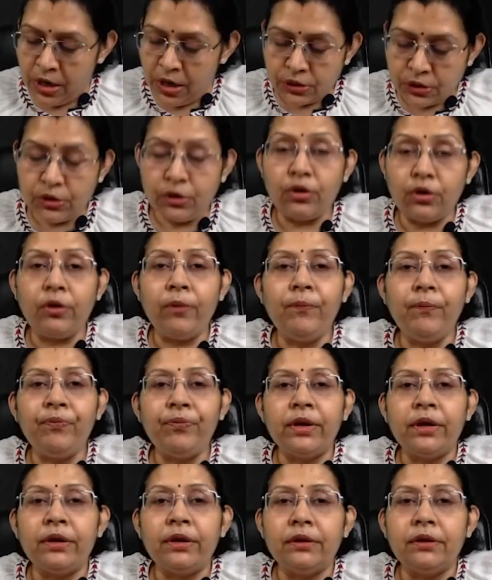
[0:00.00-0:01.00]
So
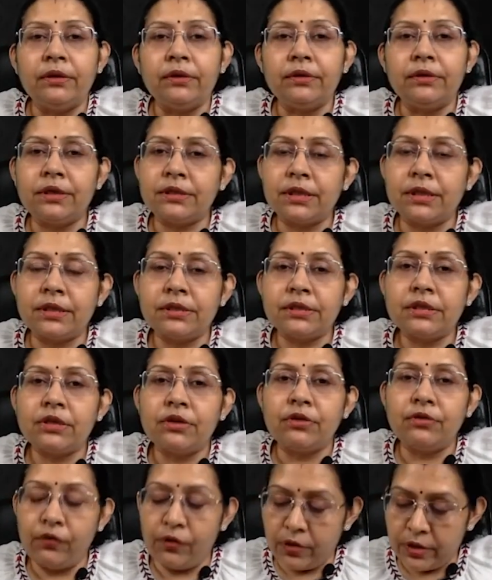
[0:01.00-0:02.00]
this is
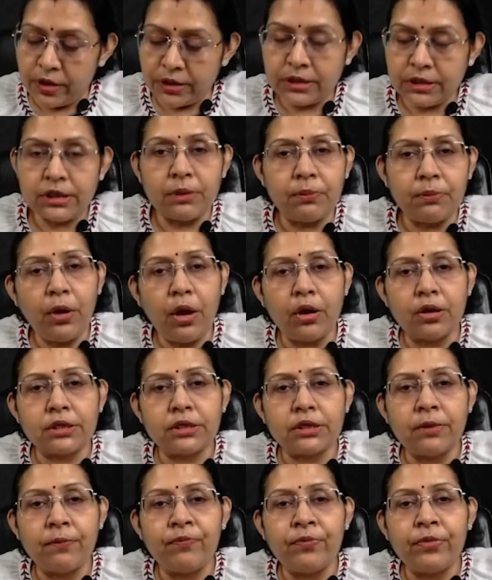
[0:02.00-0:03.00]
forest plot.